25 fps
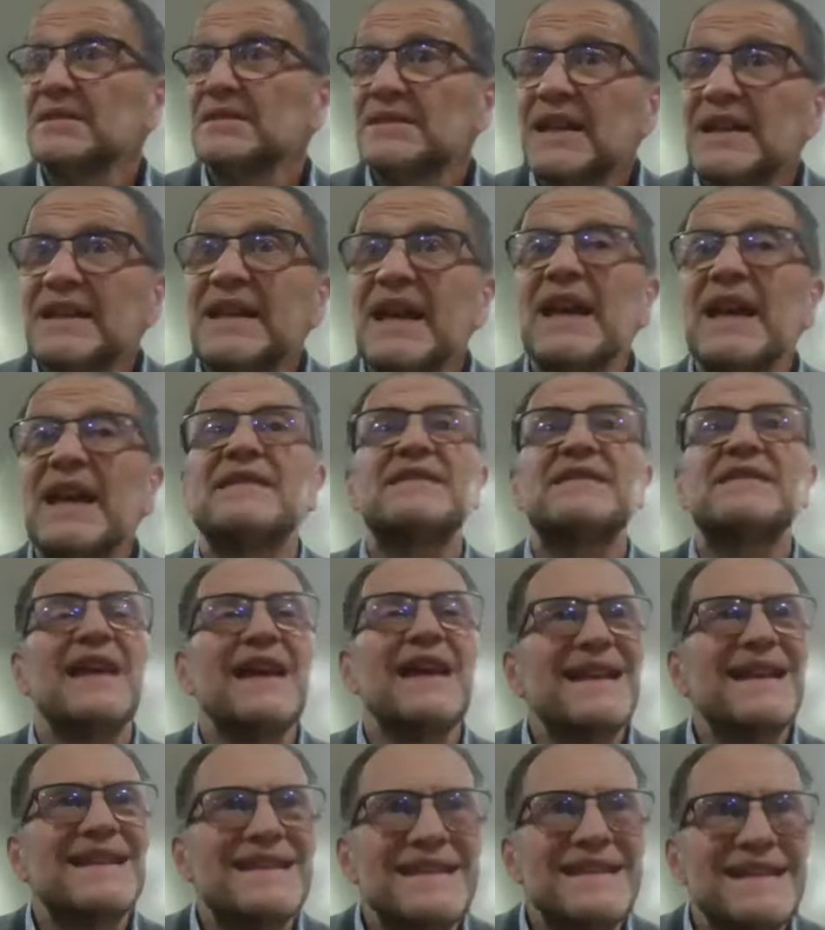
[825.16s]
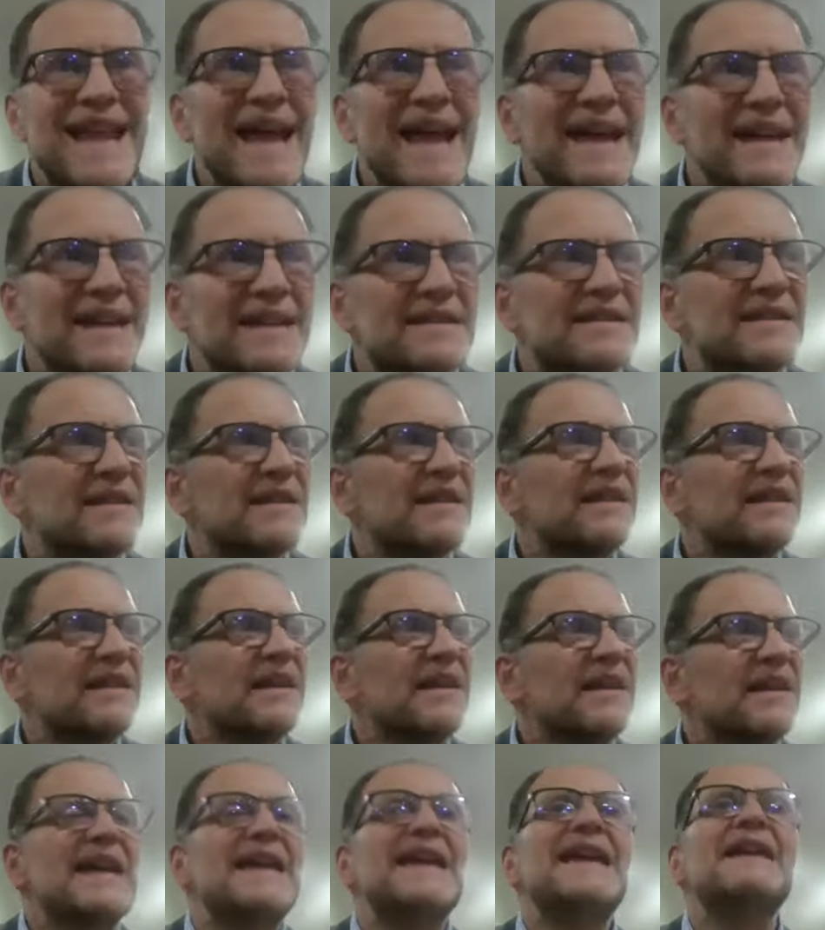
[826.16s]
The kids. It's late.
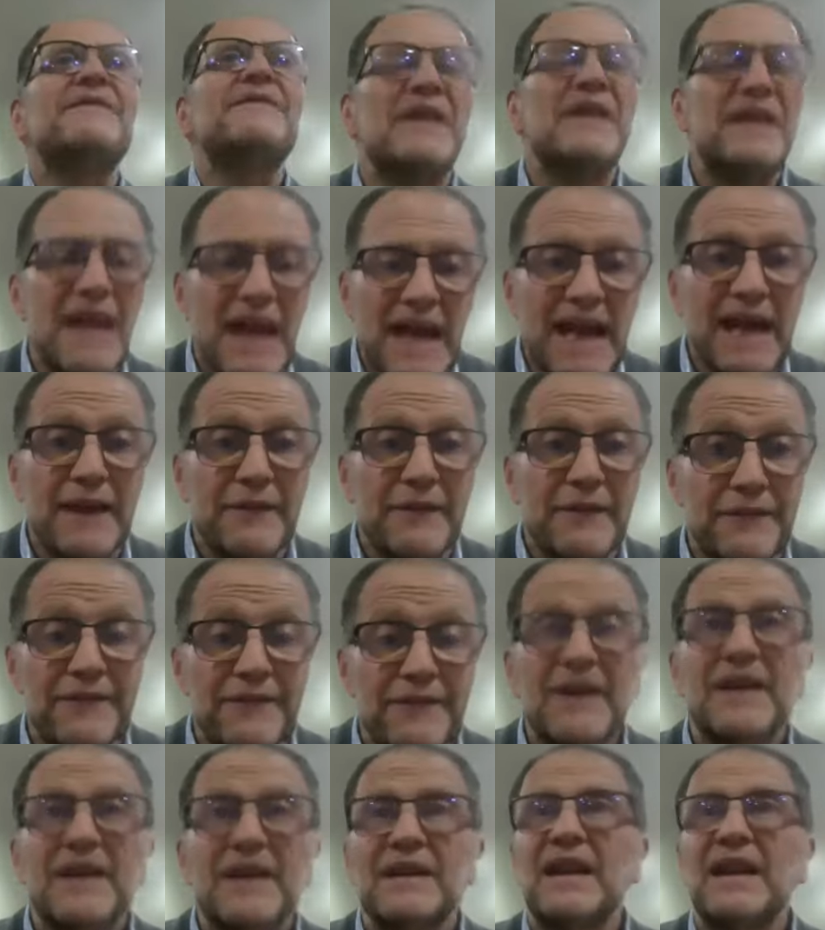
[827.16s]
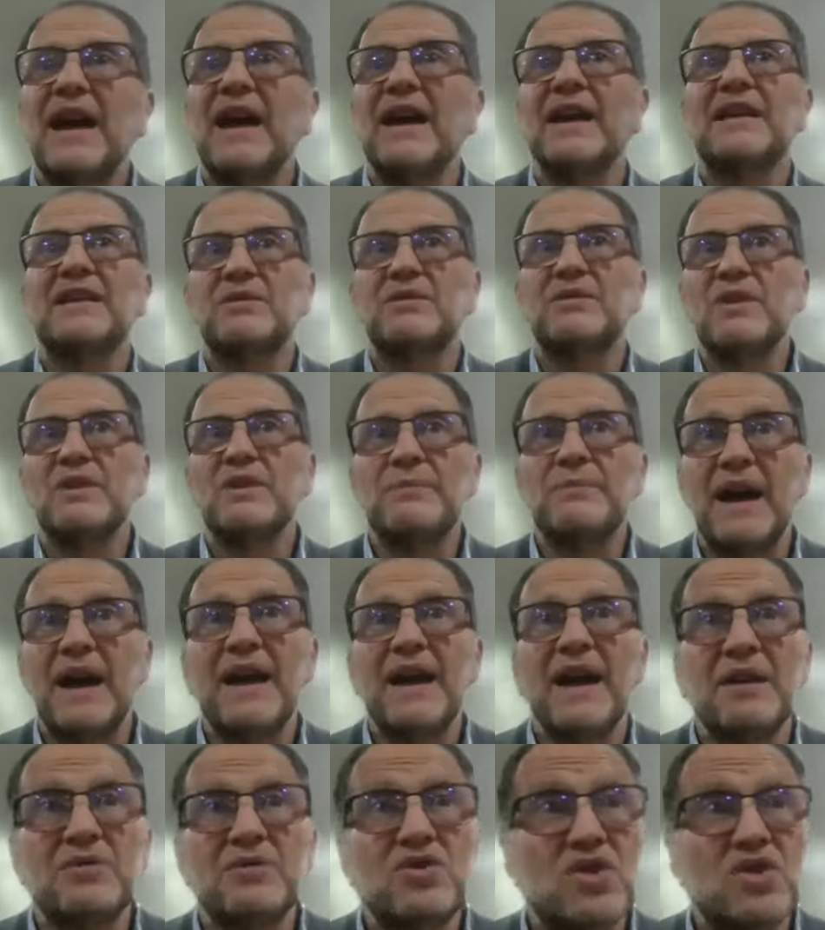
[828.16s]
Even if like with
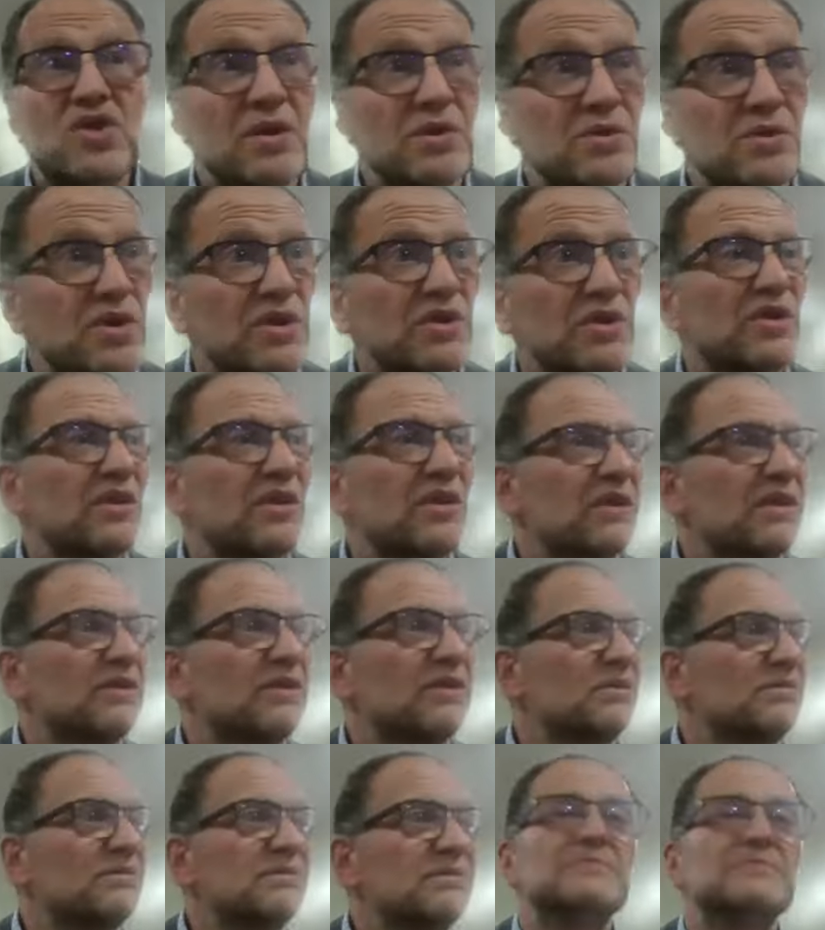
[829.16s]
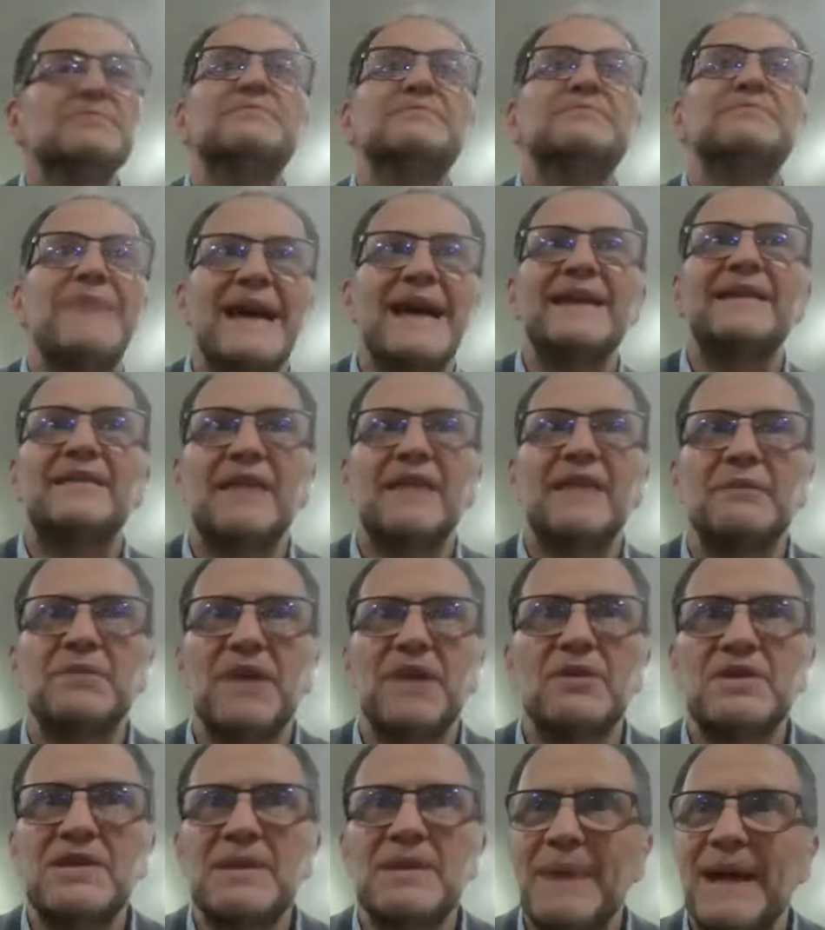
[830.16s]
my own children, you made them
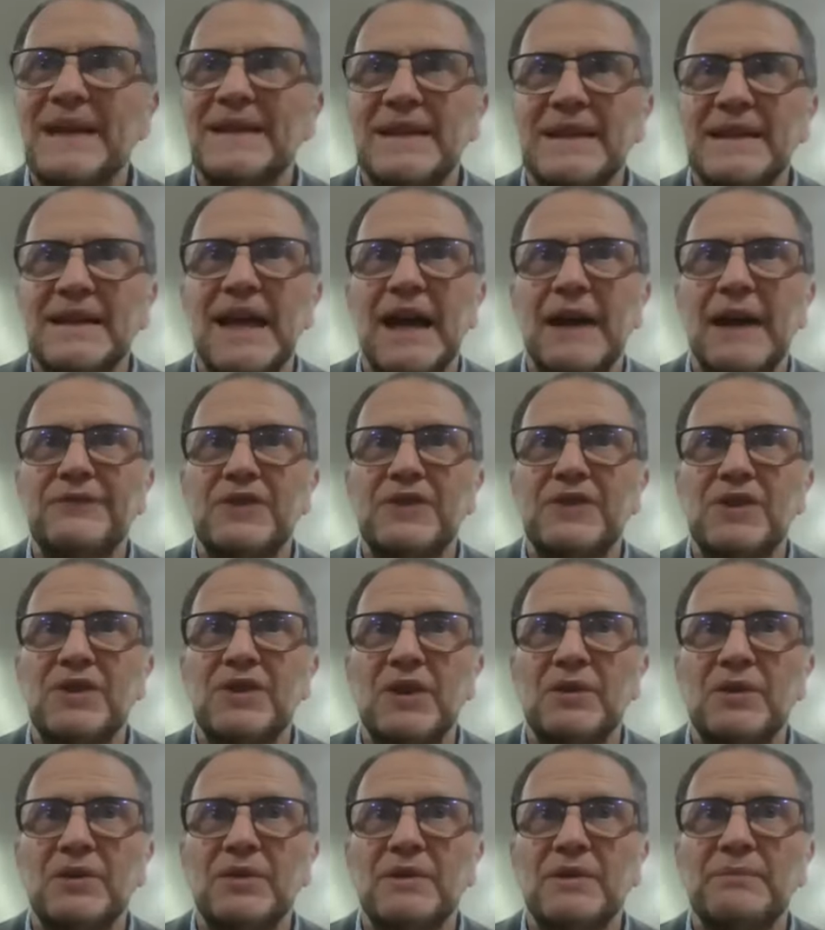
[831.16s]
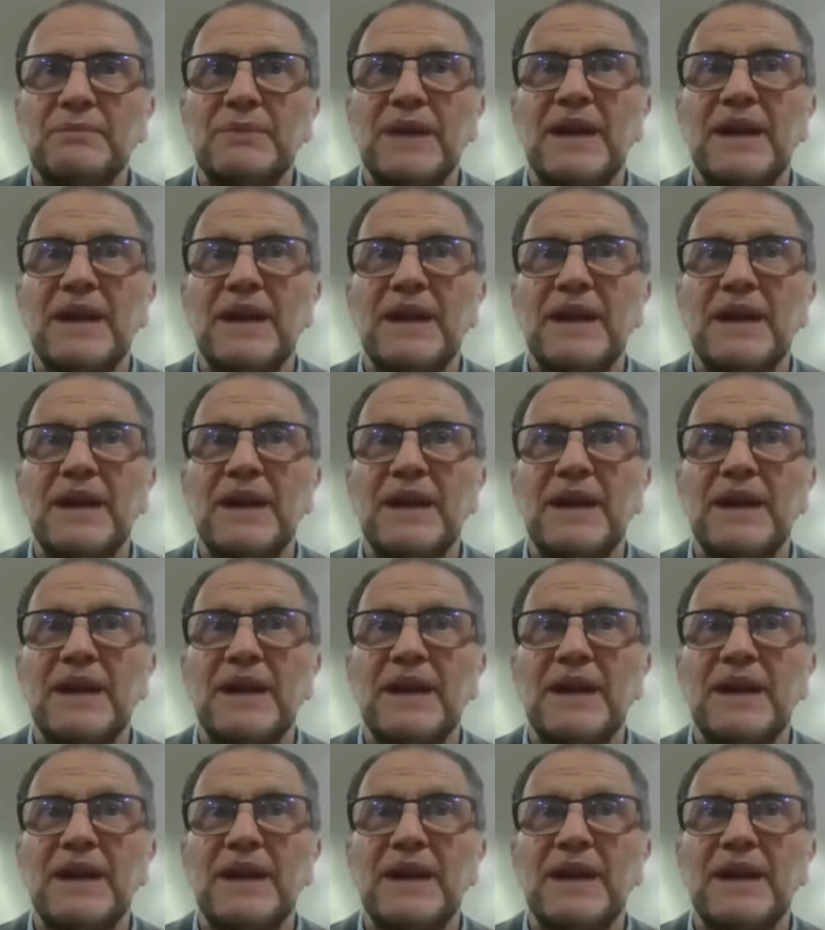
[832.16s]
go to bed in the afternoon.